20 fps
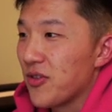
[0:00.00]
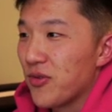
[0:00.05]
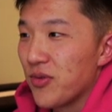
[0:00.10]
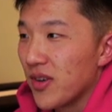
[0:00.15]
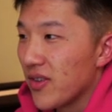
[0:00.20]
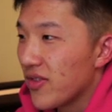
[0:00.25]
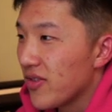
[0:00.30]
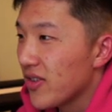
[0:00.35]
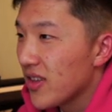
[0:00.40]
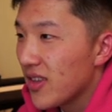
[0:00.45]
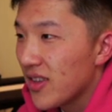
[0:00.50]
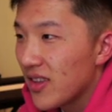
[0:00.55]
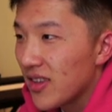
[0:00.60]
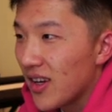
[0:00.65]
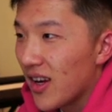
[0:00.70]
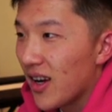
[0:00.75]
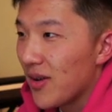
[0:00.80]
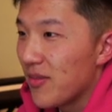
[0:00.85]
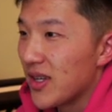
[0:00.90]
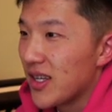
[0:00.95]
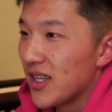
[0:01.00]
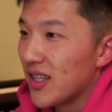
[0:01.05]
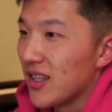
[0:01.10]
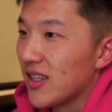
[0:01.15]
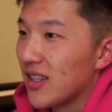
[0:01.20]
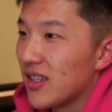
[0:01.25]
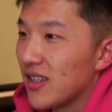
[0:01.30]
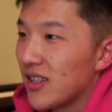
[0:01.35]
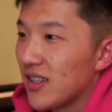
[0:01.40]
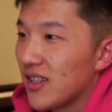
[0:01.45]
Griffith. I
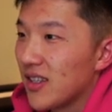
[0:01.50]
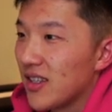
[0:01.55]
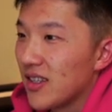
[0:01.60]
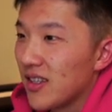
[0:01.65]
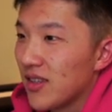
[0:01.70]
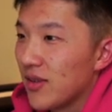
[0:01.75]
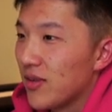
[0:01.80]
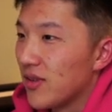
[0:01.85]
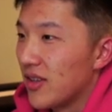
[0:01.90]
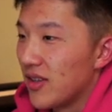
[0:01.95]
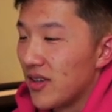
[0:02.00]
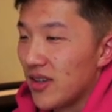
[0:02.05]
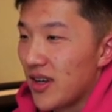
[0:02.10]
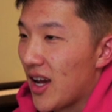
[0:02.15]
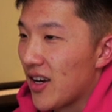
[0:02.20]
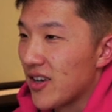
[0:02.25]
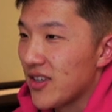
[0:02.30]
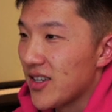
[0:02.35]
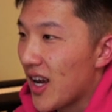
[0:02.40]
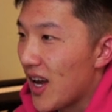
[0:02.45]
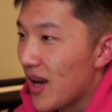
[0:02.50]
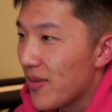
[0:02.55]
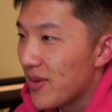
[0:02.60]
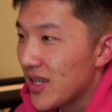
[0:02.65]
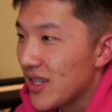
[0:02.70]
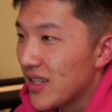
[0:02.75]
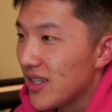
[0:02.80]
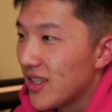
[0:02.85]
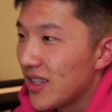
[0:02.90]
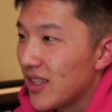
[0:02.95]
mean, Nader
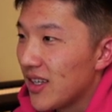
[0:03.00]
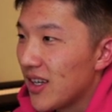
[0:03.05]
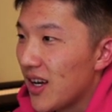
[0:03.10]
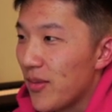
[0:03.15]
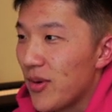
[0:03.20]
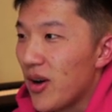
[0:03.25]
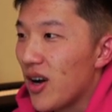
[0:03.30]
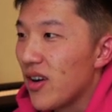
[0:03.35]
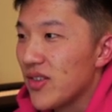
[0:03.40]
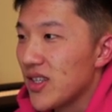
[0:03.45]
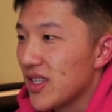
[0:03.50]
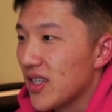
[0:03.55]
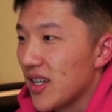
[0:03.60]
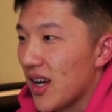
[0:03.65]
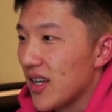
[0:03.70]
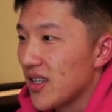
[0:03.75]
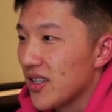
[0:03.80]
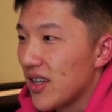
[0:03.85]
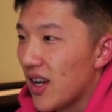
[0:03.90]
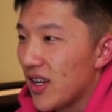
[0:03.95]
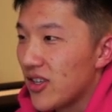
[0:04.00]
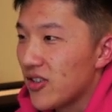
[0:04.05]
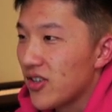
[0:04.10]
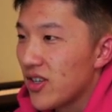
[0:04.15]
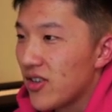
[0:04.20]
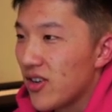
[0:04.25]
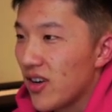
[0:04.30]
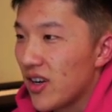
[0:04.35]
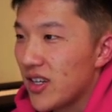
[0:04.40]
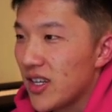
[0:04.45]
Dabit. I mean, all these guys.
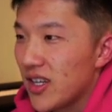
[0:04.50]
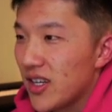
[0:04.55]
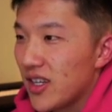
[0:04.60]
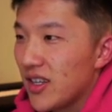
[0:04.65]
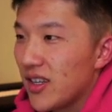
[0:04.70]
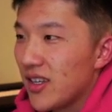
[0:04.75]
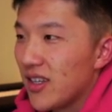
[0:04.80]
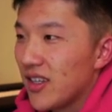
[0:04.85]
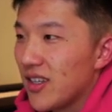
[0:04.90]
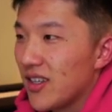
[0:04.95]
Andre Cronje.